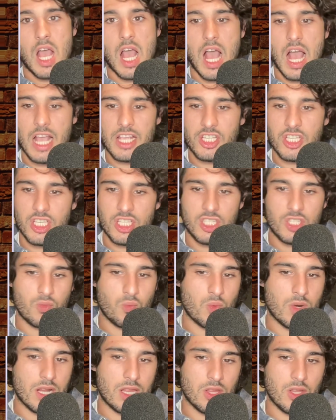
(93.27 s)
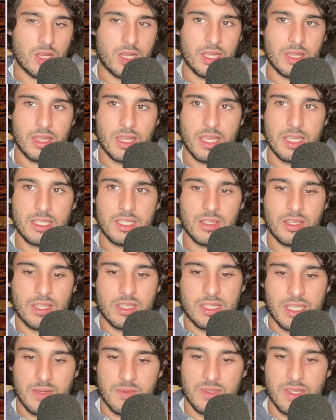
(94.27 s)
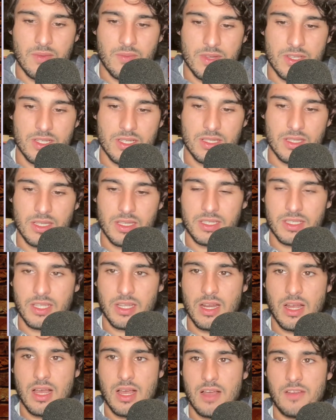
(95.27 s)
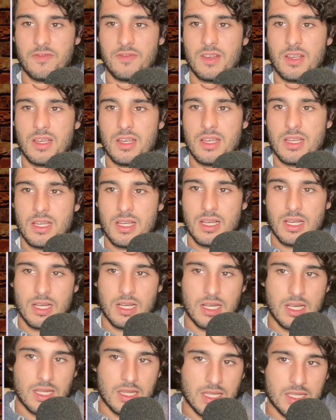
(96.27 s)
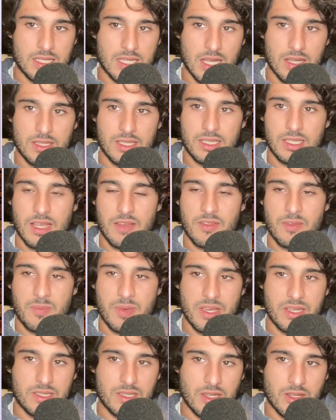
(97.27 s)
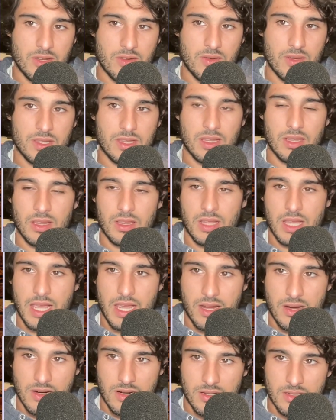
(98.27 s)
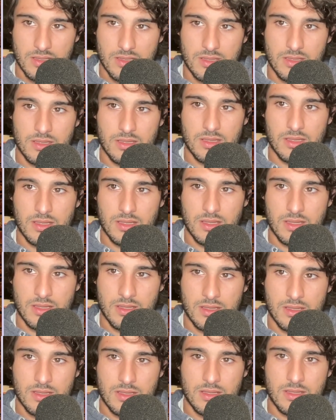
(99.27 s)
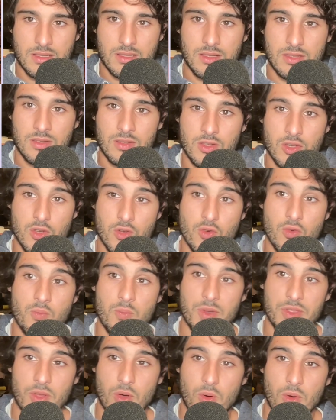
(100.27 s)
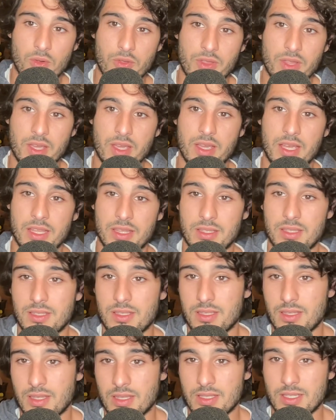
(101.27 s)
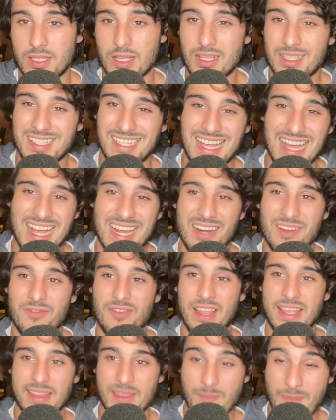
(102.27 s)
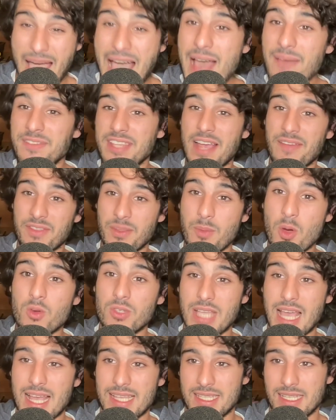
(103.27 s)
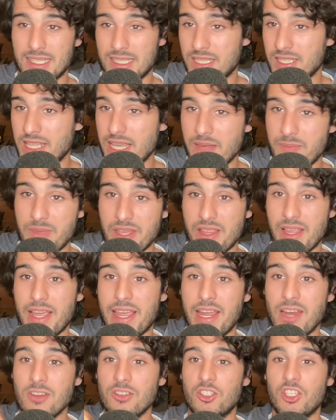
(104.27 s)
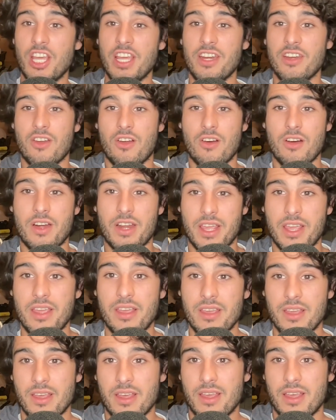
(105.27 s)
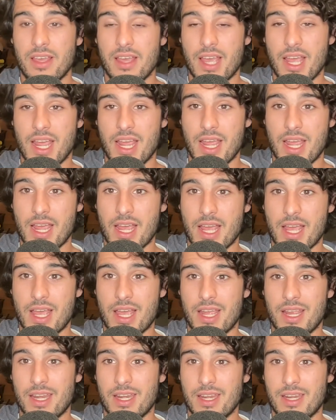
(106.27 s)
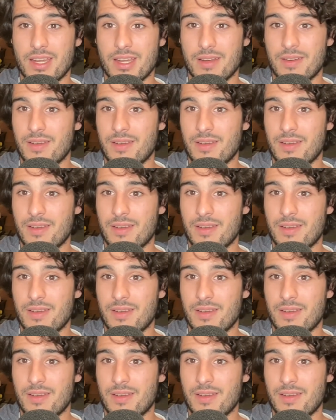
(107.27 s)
I just, when I look at this and the teams that we just listed off, the Celtics have the picks to do it. The Lakers do, but the whole thing, and the Suns kind of, like, the Mavs have the most assets because they can be like, here's Jaden Hardy and